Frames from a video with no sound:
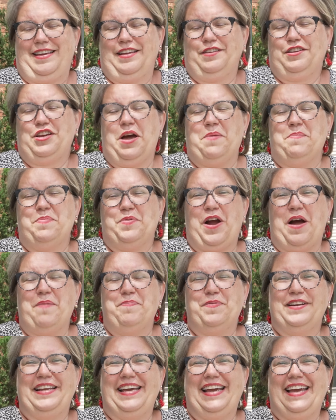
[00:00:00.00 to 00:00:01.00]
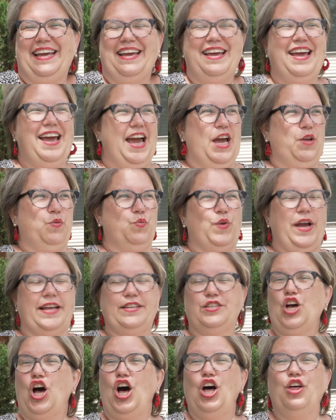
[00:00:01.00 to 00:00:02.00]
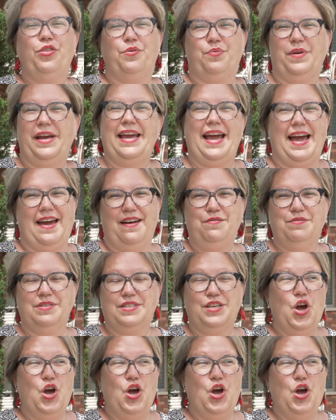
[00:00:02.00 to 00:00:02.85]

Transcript: income property and rent all three out,